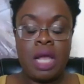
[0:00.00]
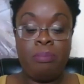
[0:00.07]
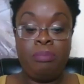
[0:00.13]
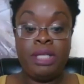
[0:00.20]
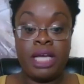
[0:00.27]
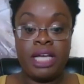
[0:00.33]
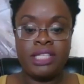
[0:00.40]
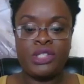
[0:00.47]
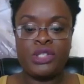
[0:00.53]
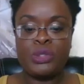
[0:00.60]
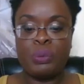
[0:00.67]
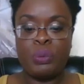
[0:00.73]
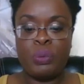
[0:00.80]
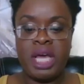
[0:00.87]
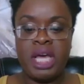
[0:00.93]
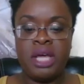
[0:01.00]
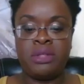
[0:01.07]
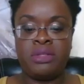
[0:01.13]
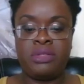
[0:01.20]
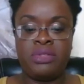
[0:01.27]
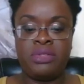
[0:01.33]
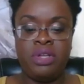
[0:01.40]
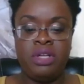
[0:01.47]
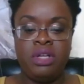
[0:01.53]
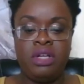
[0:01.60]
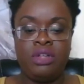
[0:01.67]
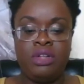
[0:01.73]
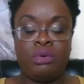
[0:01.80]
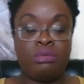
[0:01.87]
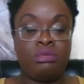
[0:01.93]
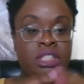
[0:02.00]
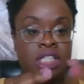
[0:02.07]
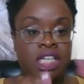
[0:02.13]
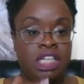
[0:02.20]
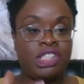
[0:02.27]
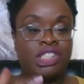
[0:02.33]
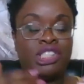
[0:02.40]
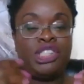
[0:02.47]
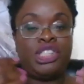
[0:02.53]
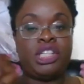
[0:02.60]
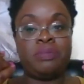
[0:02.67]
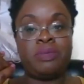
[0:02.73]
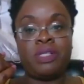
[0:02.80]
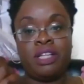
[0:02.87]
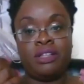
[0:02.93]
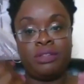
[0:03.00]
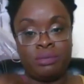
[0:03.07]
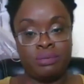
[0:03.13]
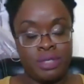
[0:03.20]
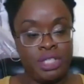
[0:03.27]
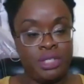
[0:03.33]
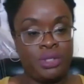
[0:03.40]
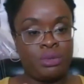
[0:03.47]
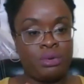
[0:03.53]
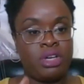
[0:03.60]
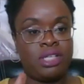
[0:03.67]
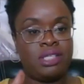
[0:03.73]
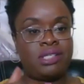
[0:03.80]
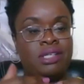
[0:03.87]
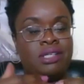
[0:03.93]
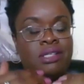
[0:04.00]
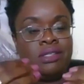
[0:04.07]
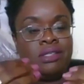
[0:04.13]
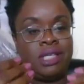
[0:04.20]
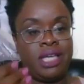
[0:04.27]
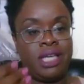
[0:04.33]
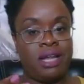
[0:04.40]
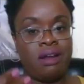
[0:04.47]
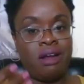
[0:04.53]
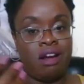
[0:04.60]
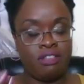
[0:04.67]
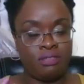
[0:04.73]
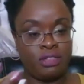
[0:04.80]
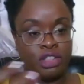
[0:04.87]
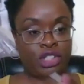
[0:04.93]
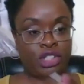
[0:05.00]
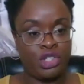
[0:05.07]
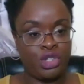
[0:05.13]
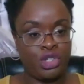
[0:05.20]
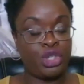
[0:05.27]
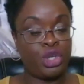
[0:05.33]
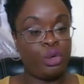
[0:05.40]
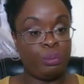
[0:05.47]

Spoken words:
blessed with the relationships and the resources to get our first show